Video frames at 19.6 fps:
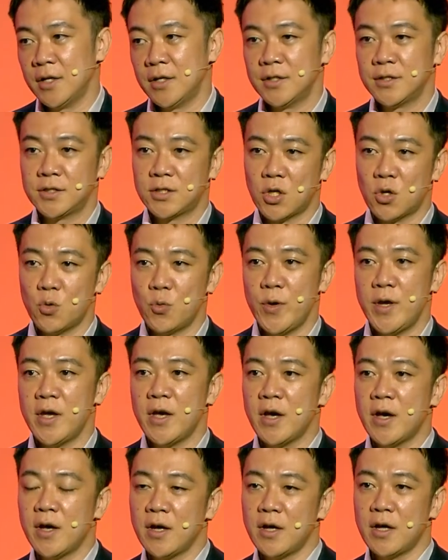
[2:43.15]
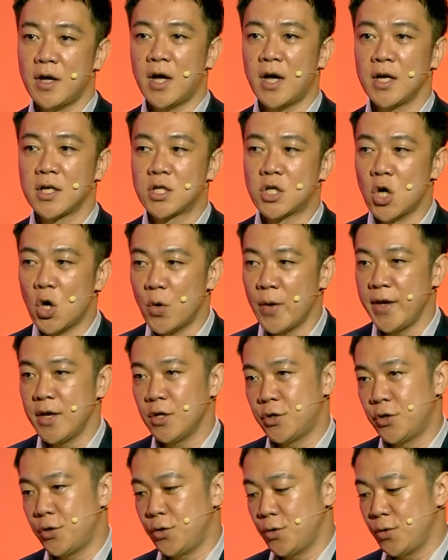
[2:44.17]
So we are going
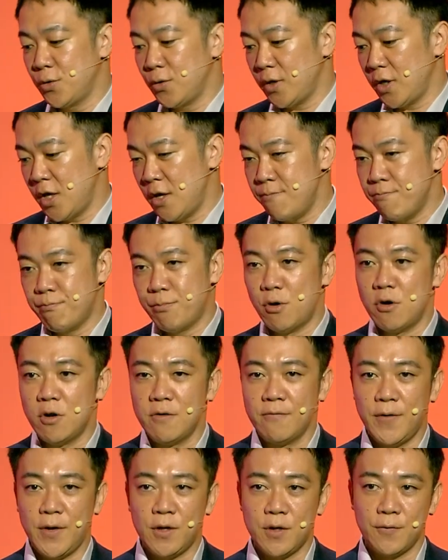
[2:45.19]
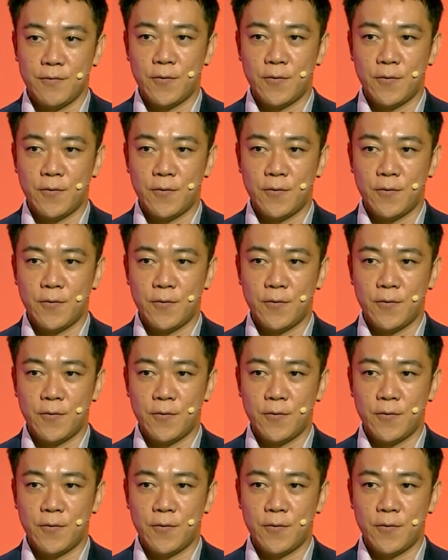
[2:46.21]
to improve it